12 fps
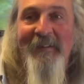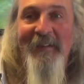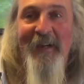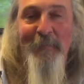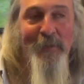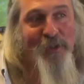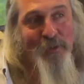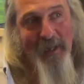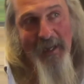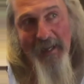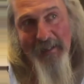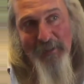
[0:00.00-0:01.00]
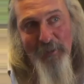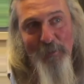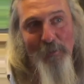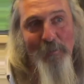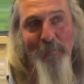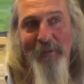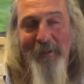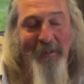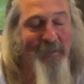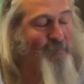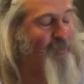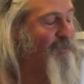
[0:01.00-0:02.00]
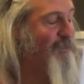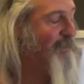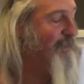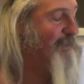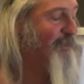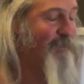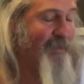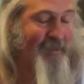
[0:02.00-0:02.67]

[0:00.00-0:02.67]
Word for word: I'll meet you at the court, but I am certainly not going